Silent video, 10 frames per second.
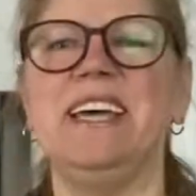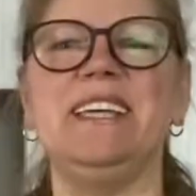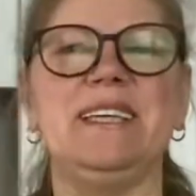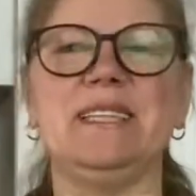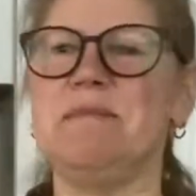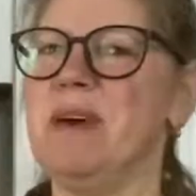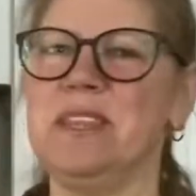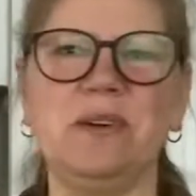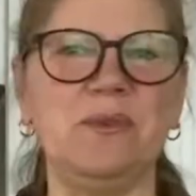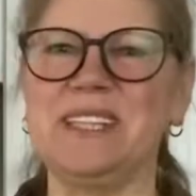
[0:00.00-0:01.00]
It doesn't
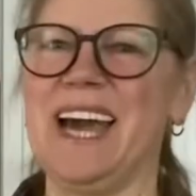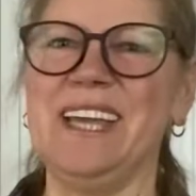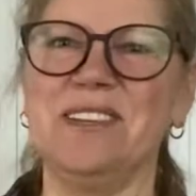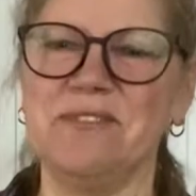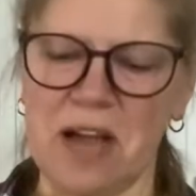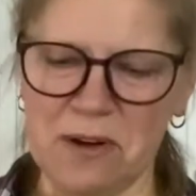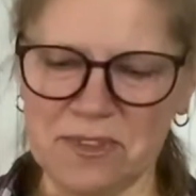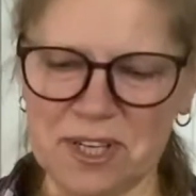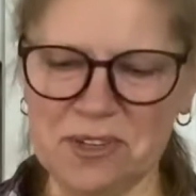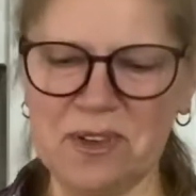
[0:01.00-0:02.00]
matter what kind of
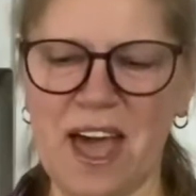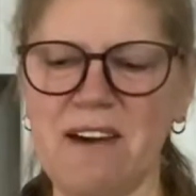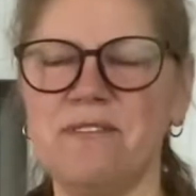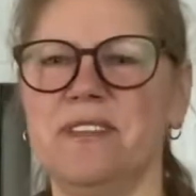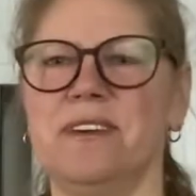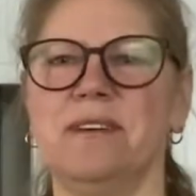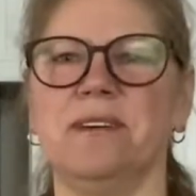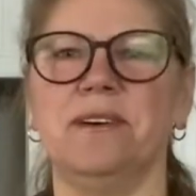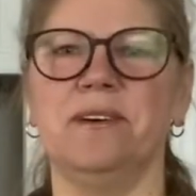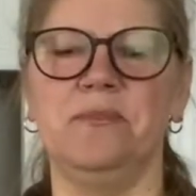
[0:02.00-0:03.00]
counter you have.
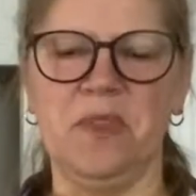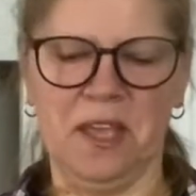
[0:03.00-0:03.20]
The